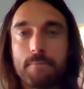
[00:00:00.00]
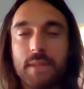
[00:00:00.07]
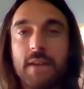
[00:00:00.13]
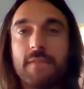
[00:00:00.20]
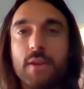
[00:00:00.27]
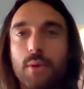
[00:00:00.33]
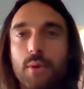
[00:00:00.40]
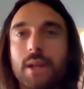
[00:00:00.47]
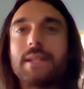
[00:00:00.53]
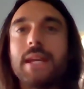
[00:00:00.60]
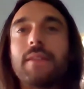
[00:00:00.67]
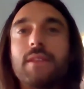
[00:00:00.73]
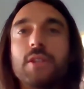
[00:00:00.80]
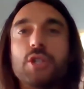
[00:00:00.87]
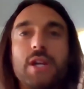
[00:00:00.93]
If you were to
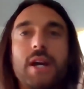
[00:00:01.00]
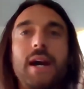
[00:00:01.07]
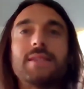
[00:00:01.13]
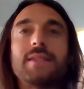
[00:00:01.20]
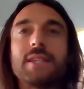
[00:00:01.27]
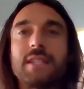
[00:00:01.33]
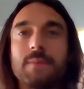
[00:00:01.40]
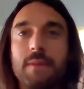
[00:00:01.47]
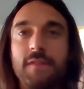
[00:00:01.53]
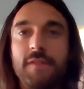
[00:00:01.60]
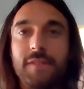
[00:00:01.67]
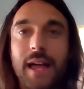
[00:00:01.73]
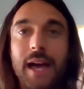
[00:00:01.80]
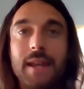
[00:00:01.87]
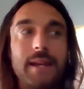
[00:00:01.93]
take the G I system and
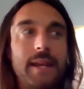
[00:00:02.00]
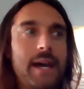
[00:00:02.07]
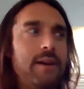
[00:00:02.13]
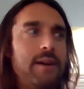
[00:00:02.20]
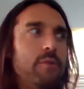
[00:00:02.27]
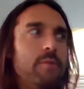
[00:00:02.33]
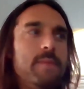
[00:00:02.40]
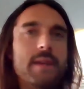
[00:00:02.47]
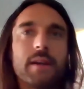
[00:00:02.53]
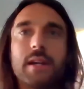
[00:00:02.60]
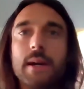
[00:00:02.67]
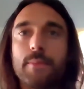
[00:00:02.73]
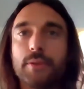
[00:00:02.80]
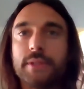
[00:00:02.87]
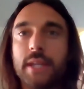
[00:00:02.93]
flatten it out, it would be a
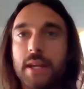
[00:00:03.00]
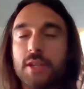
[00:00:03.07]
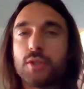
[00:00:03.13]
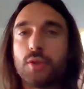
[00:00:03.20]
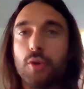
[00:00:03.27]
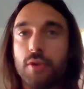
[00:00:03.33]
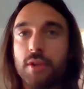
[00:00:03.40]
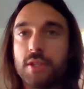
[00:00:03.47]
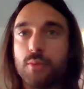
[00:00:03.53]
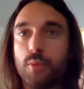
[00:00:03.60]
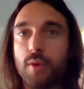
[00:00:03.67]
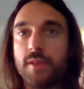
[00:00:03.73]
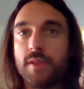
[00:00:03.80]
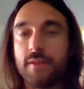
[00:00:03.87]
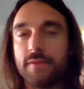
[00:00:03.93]
couple tennis courts
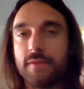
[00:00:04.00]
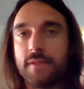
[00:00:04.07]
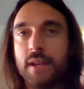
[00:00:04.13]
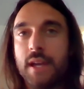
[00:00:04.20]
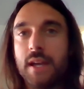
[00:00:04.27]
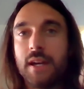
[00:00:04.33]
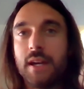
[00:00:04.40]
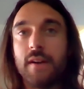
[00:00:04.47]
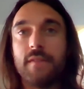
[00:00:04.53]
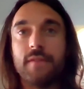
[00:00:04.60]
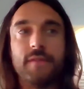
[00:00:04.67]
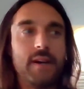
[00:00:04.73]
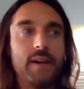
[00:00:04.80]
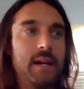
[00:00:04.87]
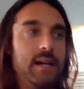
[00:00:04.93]
worth of,
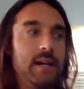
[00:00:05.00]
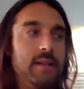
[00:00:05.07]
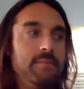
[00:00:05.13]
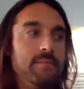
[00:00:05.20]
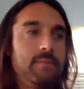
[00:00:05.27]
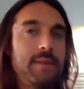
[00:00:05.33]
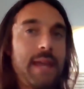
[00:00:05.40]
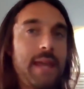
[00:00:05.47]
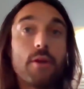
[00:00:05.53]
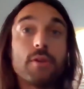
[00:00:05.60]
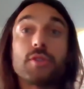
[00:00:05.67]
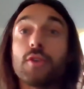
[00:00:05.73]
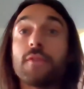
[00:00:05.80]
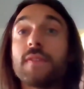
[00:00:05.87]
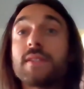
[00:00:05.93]
of uh, air
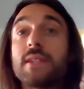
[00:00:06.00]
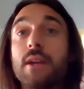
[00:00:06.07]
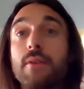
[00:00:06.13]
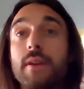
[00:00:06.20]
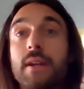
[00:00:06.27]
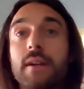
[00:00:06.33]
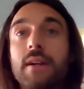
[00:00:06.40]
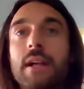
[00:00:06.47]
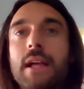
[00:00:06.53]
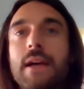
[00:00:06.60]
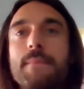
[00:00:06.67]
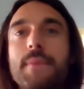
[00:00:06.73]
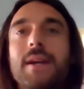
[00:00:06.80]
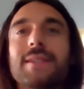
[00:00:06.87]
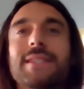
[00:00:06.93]
surface area
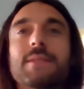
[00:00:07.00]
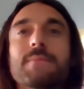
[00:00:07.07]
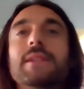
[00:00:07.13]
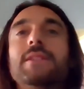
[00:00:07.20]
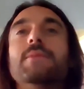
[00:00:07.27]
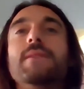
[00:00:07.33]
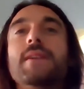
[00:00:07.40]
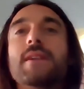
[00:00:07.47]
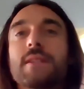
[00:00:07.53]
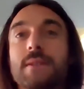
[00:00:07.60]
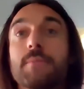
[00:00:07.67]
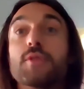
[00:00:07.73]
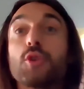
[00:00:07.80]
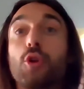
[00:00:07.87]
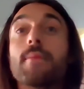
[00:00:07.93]
because mm. it's meant to be as
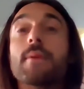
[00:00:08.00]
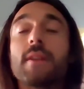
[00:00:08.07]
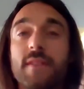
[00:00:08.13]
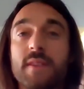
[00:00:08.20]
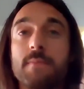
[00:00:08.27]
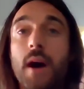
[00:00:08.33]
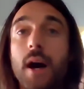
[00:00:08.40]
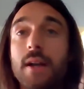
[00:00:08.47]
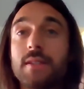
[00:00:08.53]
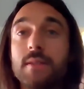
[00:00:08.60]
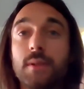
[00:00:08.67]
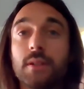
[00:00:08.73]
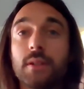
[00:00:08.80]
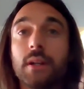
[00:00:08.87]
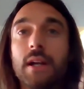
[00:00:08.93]
absorptive as
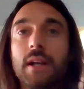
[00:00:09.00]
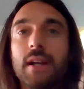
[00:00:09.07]
possible.